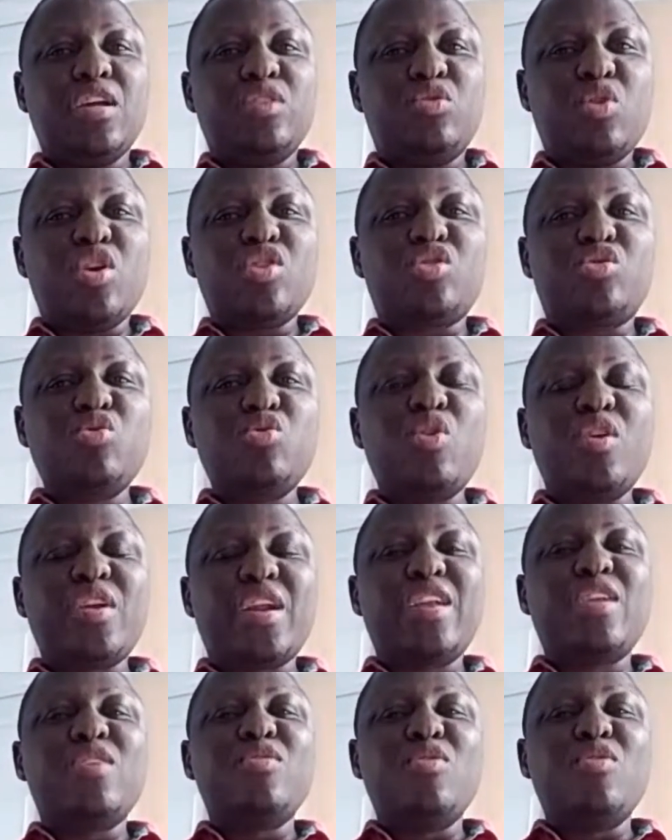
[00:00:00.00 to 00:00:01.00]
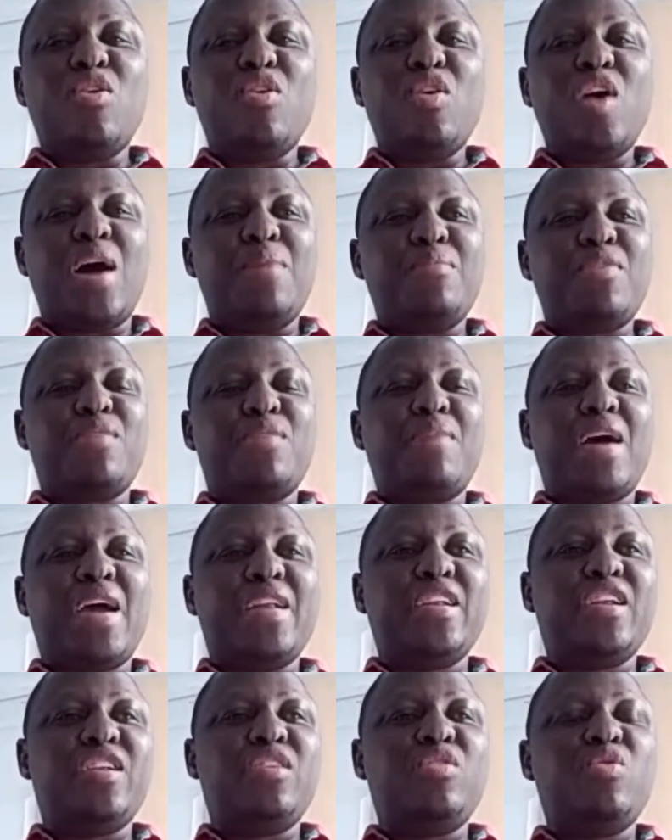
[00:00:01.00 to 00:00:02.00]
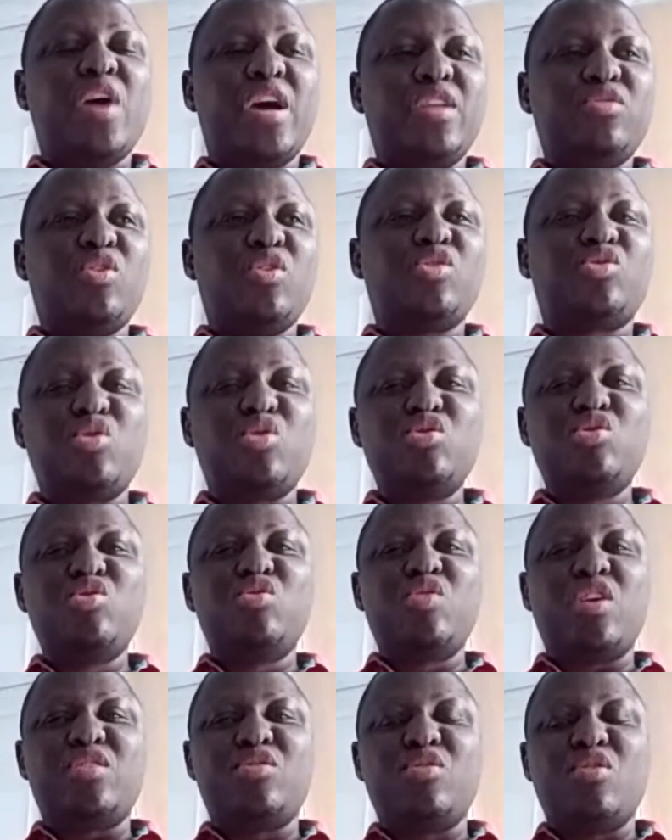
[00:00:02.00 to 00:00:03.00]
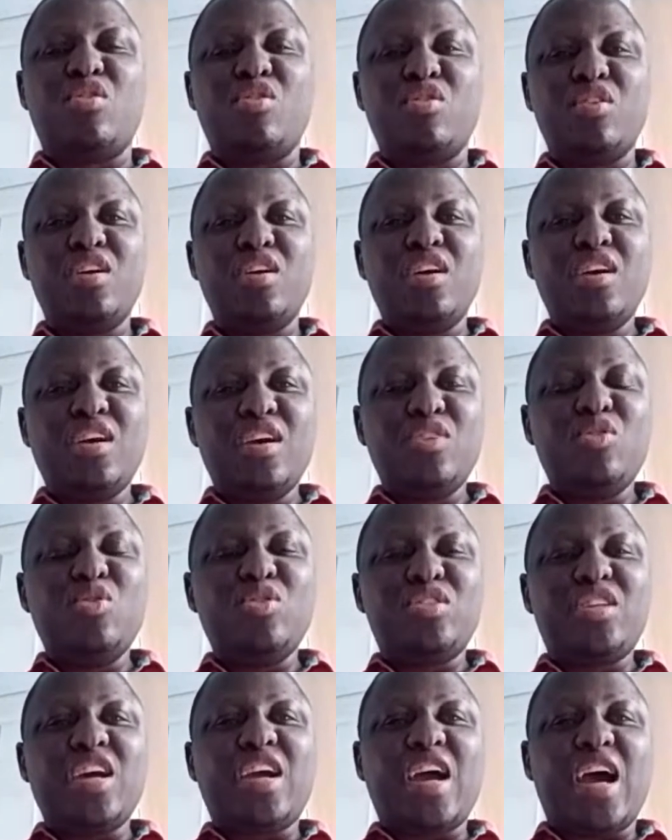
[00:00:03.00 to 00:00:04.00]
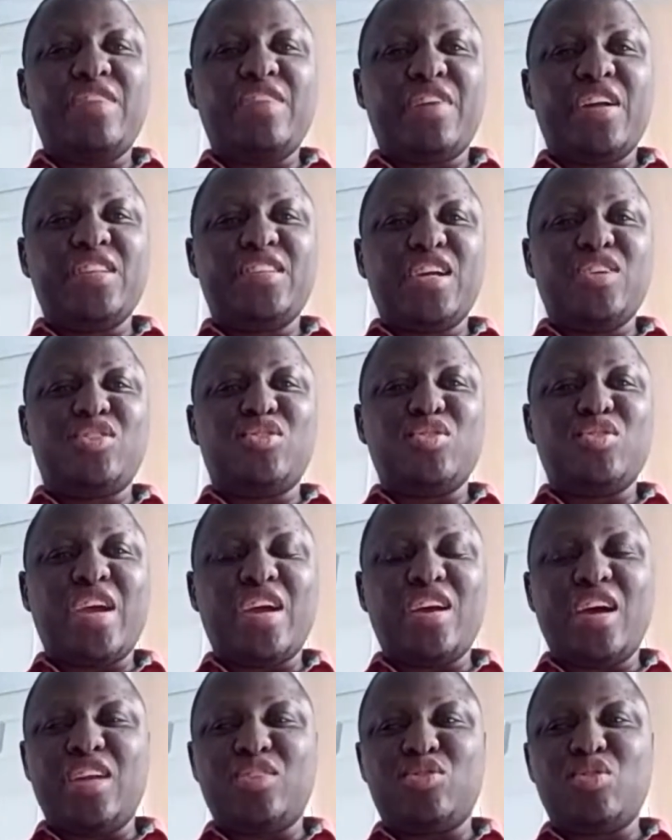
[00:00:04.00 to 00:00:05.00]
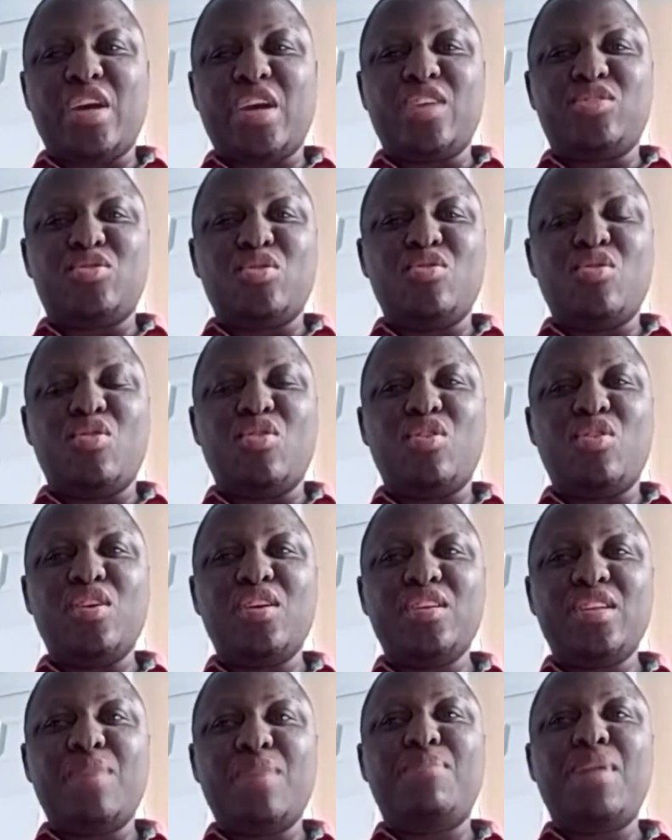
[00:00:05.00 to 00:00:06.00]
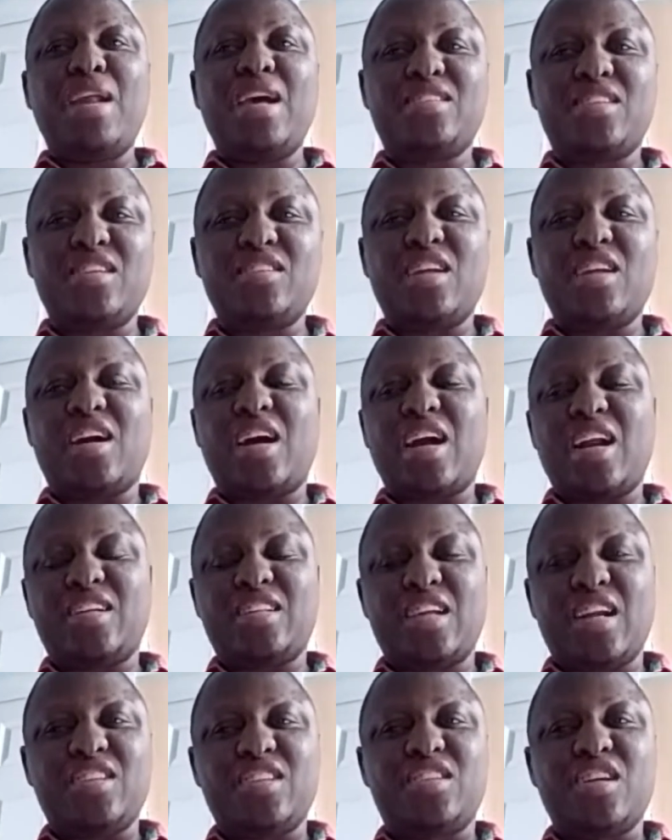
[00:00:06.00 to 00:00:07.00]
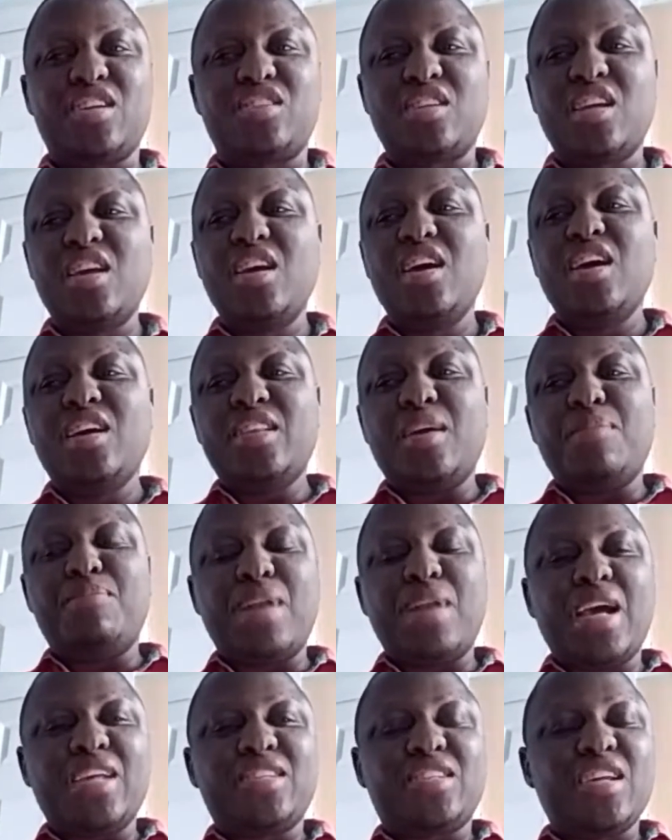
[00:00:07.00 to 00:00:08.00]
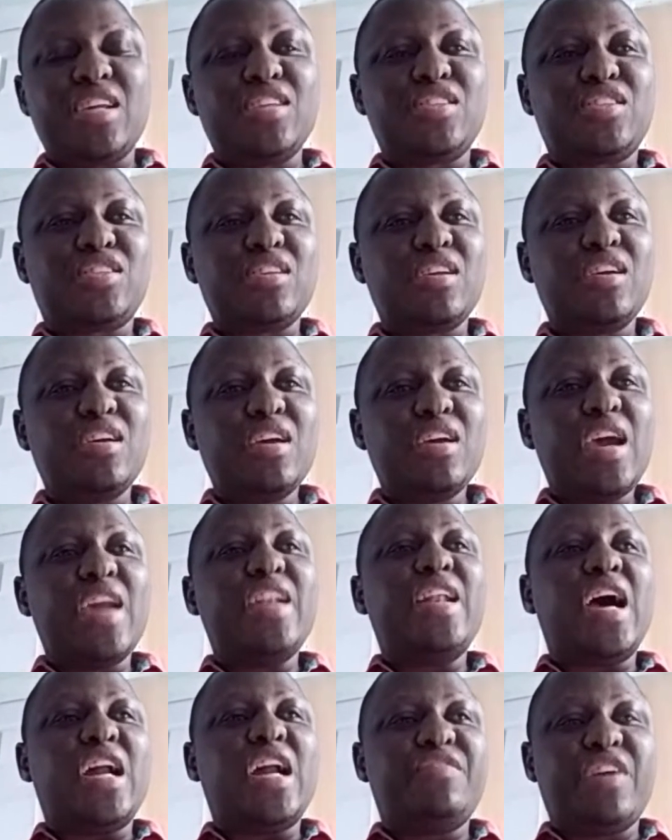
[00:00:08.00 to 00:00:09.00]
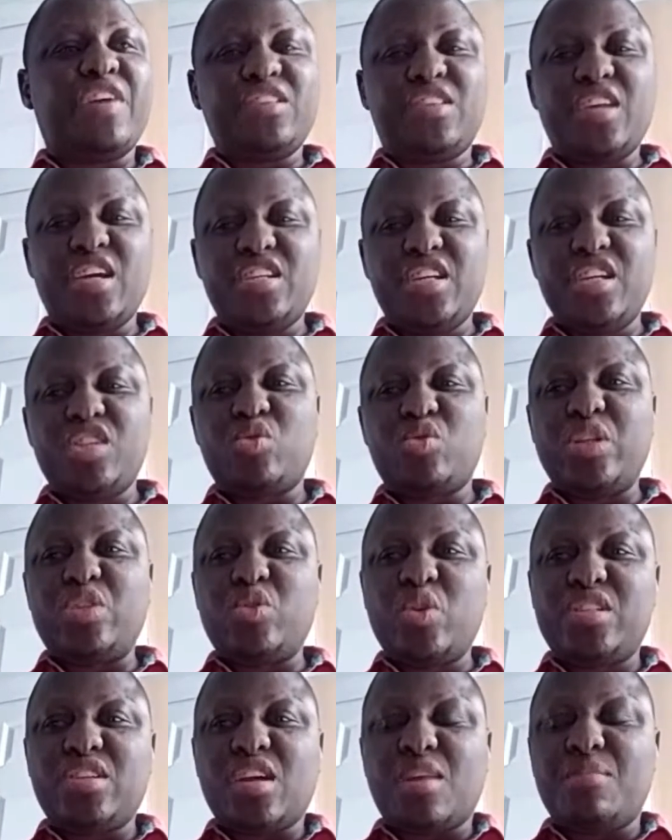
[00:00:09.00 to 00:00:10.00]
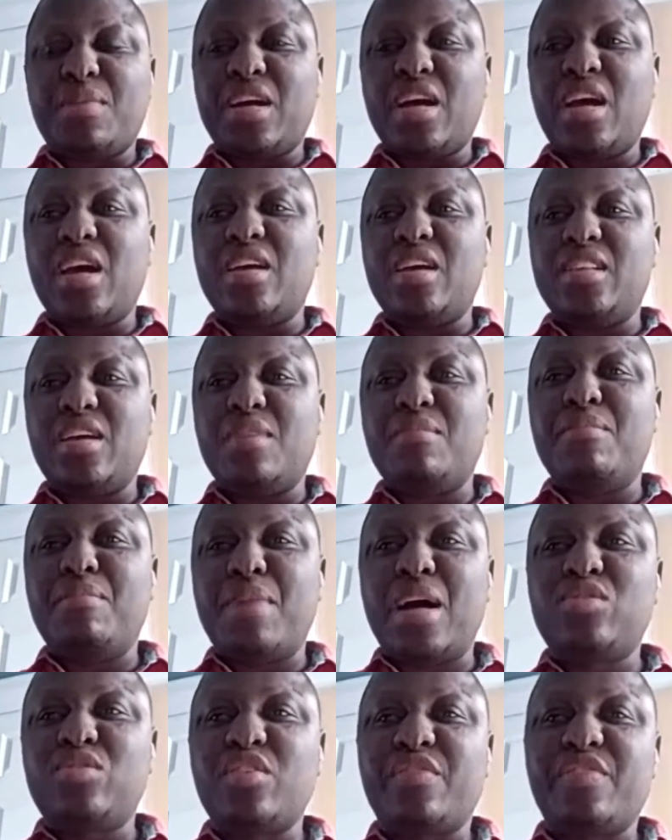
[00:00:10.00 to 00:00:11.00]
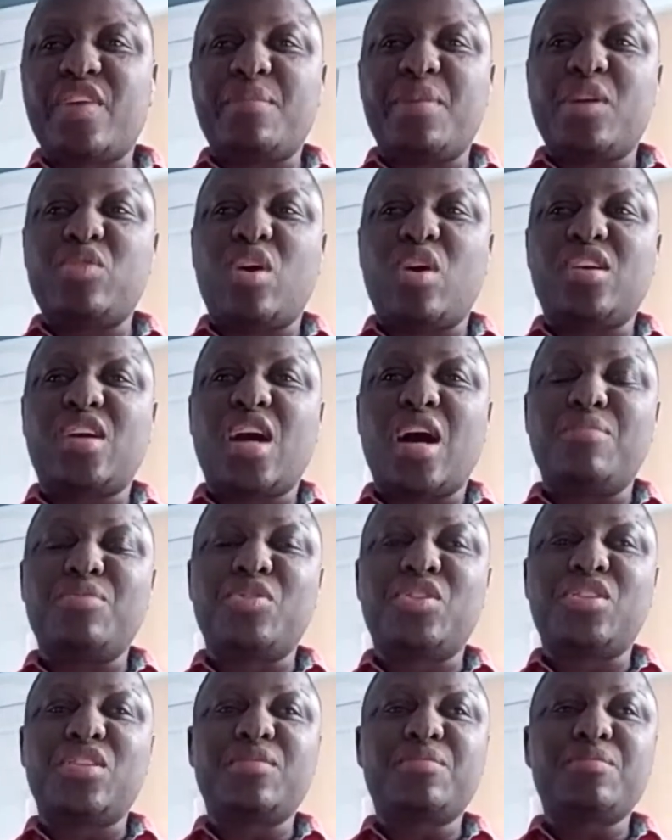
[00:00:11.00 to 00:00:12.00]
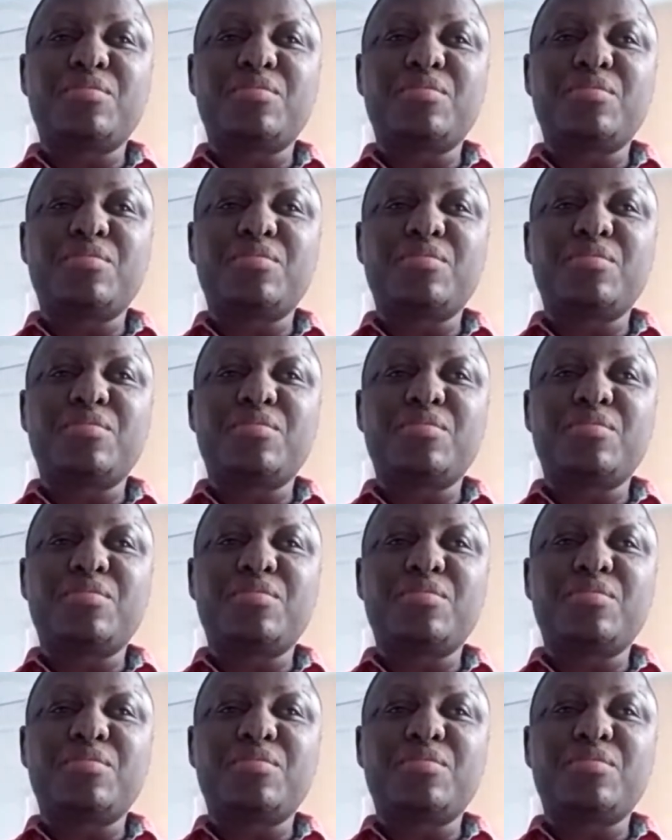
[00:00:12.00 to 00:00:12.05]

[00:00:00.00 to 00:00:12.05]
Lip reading: Those who already know, I'm reminding you, and those who do not know, you take advantage to get to know the blessings, the characteristics, the blessings, and the advantages with which the month of Ramadan comes.